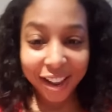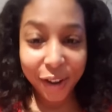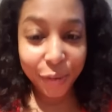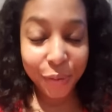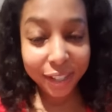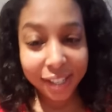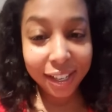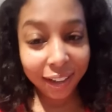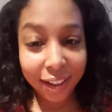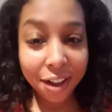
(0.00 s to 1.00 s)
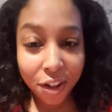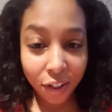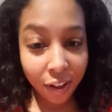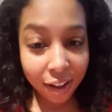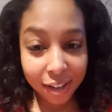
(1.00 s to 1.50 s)
they don't want to take their
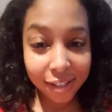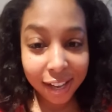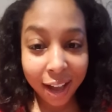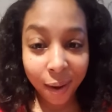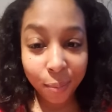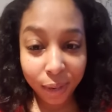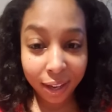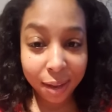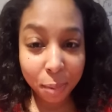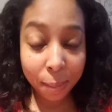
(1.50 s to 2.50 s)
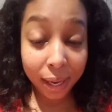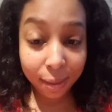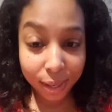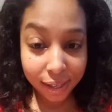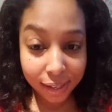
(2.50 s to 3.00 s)
claws out of me and my
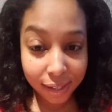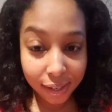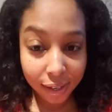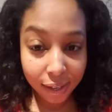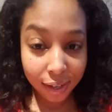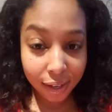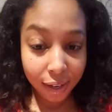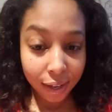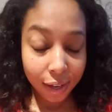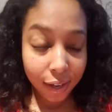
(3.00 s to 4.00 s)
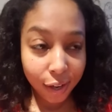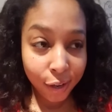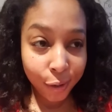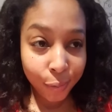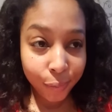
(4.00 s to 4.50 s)
babies.
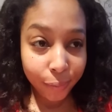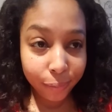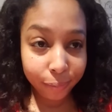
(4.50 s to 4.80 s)
Um,